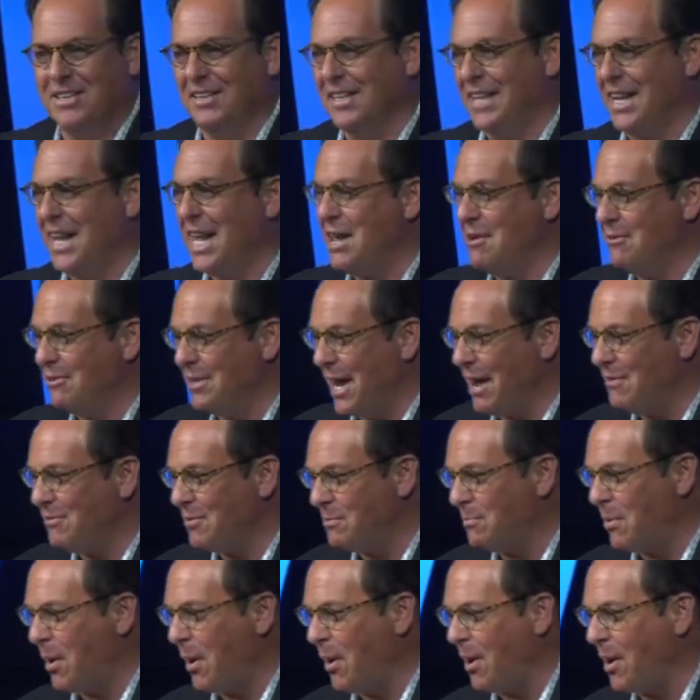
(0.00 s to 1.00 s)
that he would have a
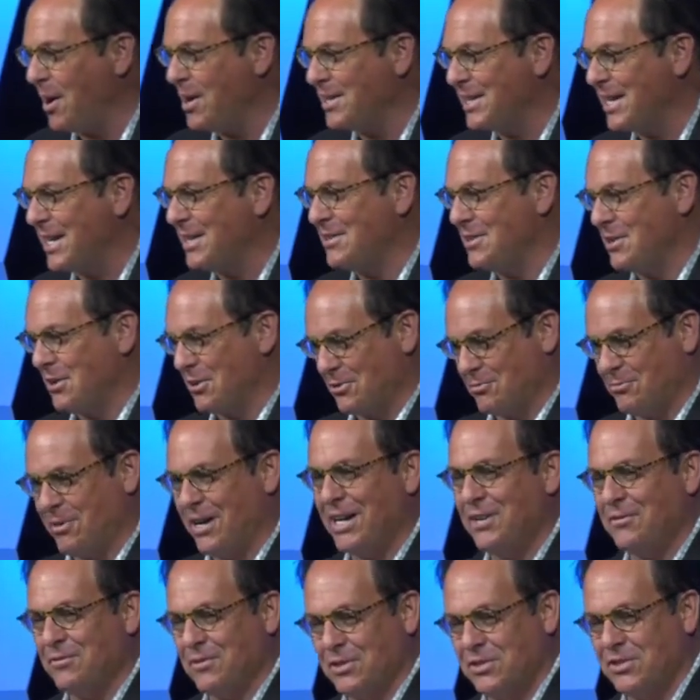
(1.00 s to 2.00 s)
part in getting the earth
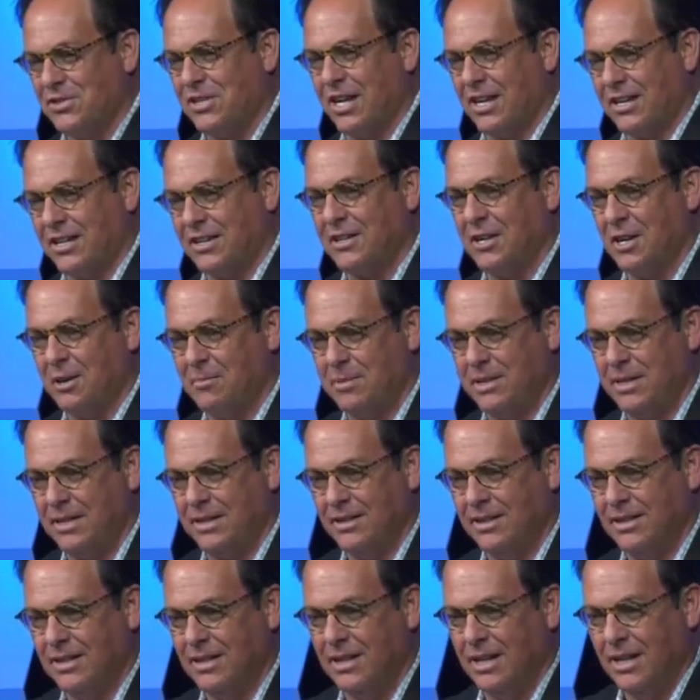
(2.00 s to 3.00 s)
ready for the second coming.
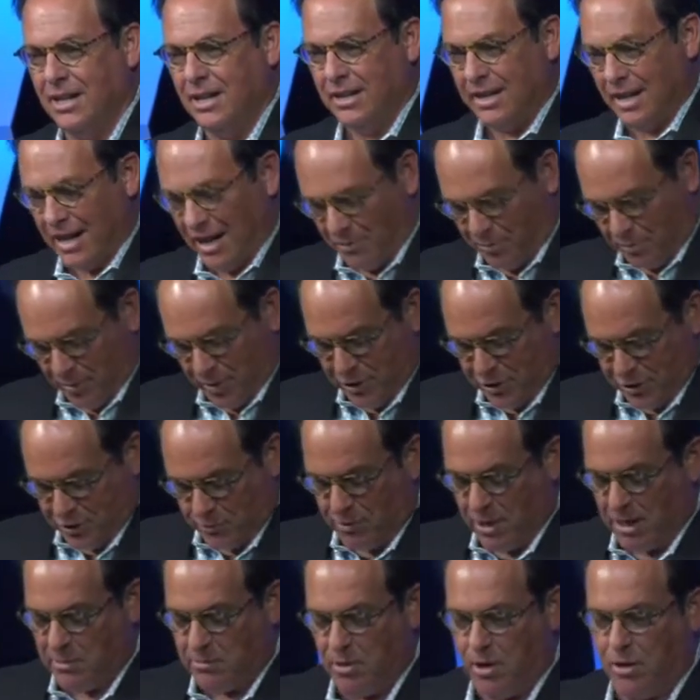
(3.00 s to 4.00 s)
Now, I've preached in
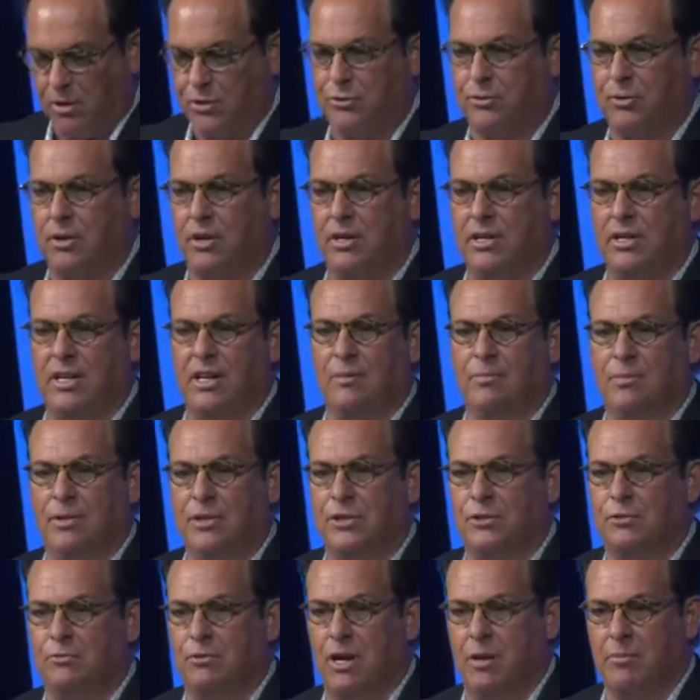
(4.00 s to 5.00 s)
Rhema, Australia. I
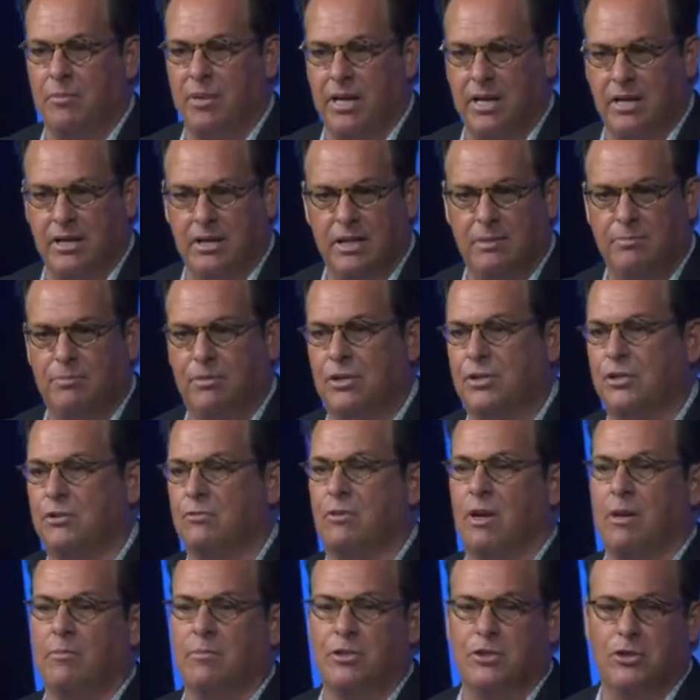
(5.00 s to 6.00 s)
preached in Rhema, Italy. Preached in Rhema,